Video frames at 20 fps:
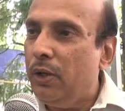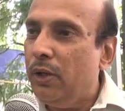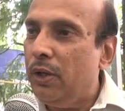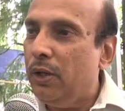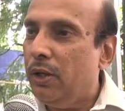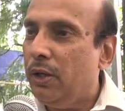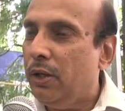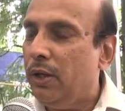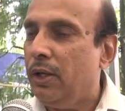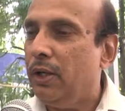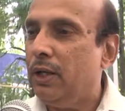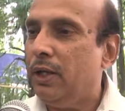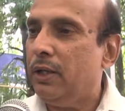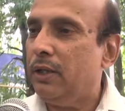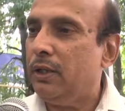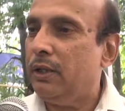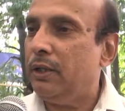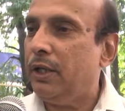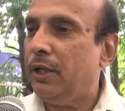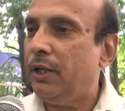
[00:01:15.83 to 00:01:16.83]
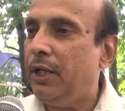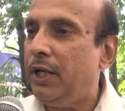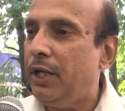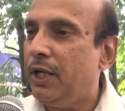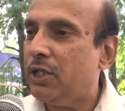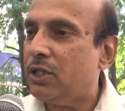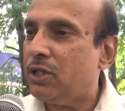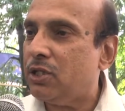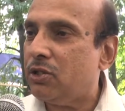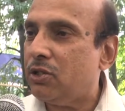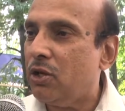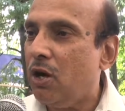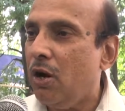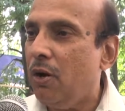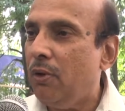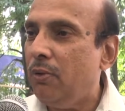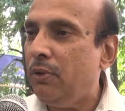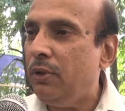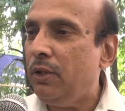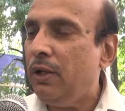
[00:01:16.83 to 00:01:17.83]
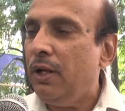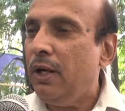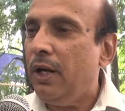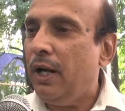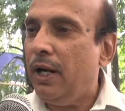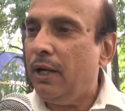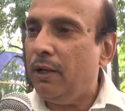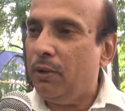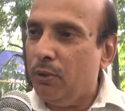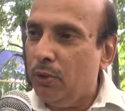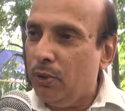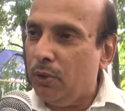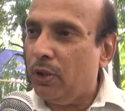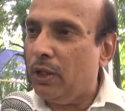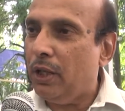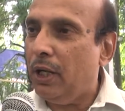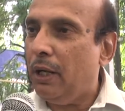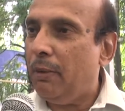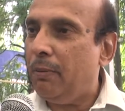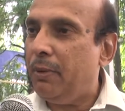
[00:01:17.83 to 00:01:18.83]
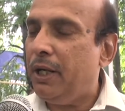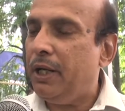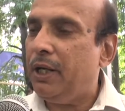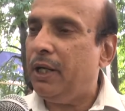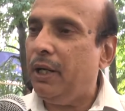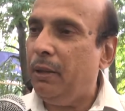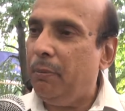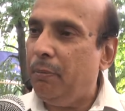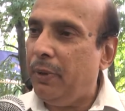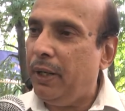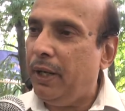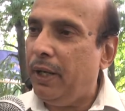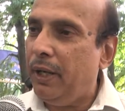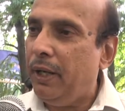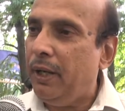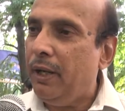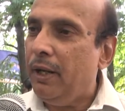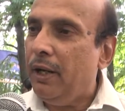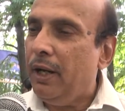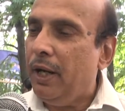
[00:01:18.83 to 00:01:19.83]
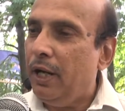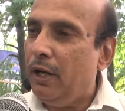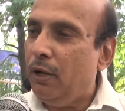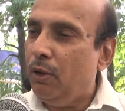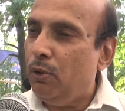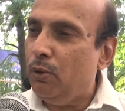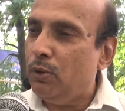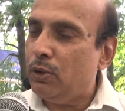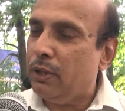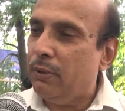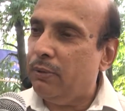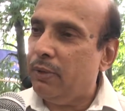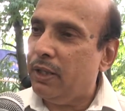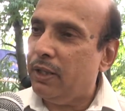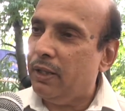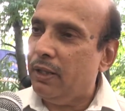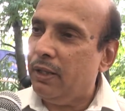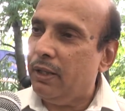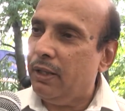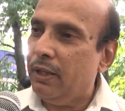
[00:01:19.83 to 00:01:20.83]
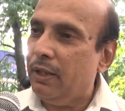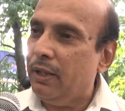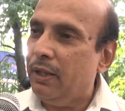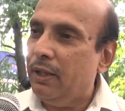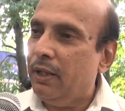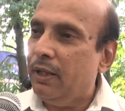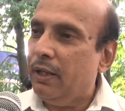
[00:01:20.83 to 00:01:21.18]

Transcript: the nearest town and go to the laboratory, pay and lose our